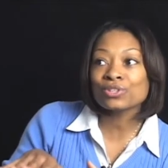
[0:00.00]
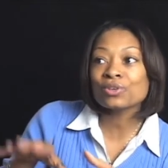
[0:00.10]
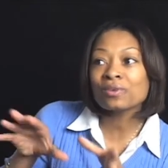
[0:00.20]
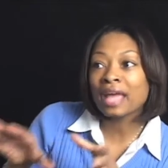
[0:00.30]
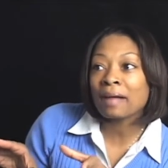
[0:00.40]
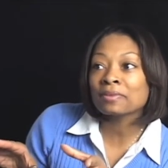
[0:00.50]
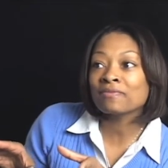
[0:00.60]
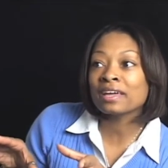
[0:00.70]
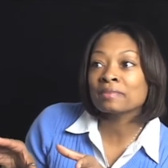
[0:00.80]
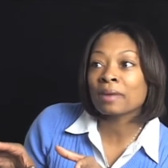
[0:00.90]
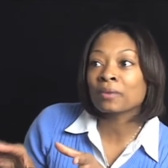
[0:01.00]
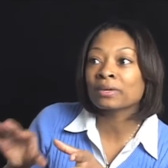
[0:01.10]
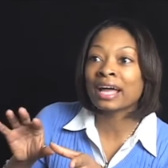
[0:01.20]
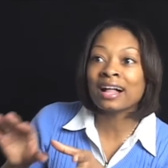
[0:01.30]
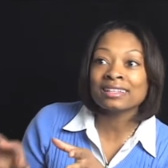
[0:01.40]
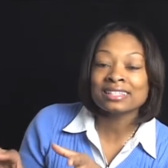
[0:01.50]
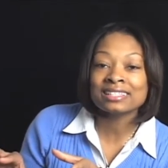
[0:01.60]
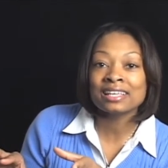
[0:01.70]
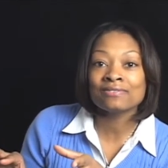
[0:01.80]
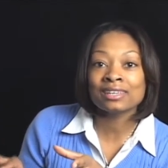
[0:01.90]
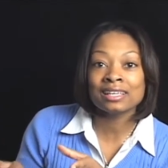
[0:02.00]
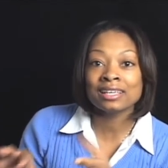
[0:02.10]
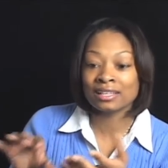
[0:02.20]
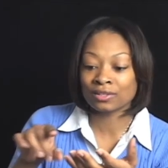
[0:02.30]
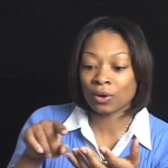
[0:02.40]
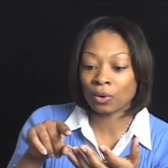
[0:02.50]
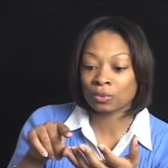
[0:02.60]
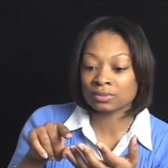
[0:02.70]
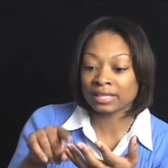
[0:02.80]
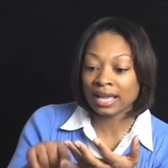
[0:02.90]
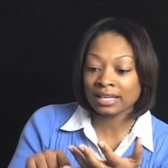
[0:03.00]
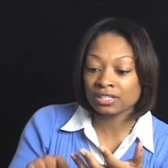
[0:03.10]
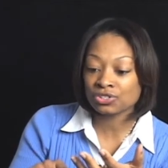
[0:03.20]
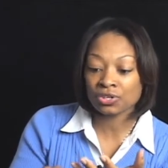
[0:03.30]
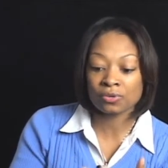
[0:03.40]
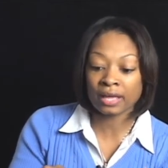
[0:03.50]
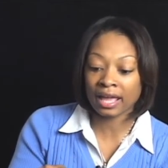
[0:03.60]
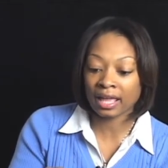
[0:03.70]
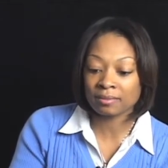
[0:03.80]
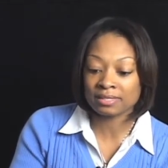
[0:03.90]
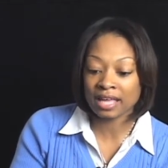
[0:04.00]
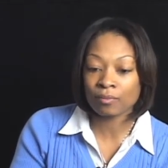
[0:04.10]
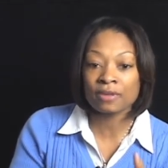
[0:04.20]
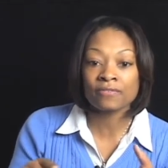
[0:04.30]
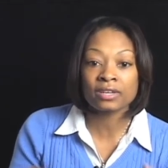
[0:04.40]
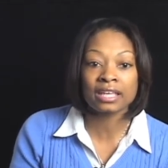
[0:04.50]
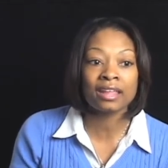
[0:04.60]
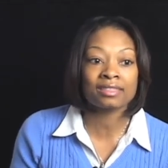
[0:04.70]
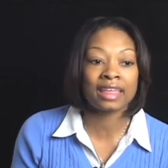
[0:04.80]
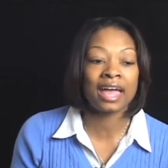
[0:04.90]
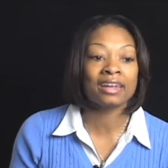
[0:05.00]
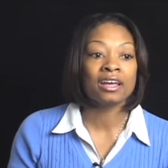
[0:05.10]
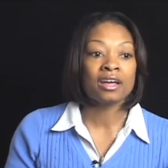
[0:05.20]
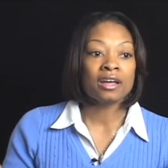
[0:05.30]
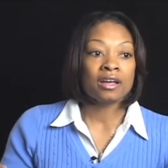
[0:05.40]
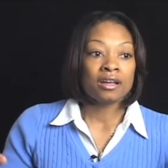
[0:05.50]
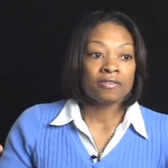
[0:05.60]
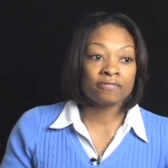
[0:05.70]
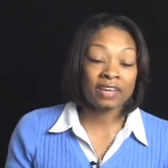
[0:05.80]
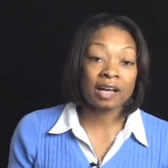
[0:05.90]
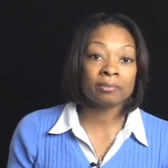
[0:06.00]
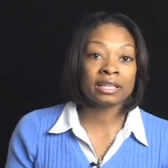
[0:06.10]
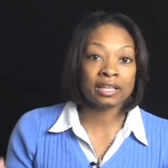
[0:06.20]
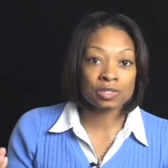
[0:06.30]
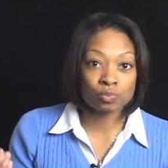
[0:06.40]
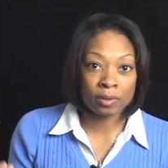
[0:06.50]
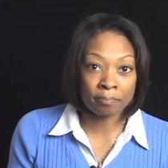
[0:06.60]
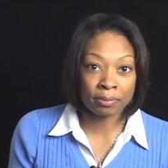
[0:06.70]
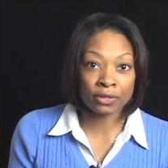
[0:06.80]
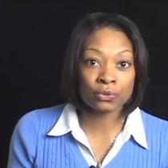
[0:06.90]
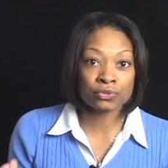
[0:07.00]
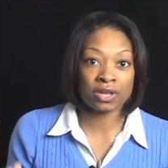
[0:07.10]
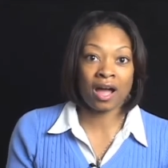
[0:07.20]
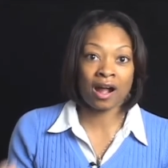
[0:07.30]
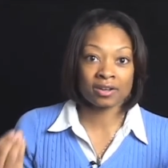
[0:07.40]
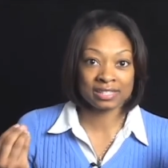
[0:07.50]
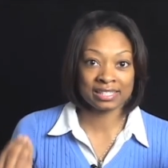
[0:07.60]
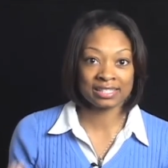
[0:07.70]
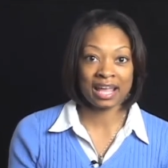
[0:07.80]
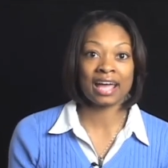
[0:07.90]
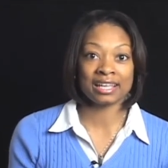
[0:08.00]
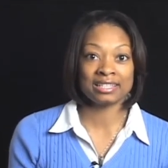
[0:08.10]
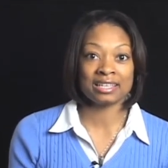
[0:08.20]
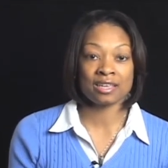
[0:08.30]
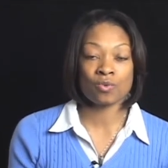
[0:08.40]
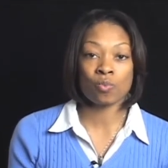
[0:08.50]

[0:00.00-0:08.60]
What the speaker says: captivated by reality TV and the whole dating show games that we forget that family is what builds our society.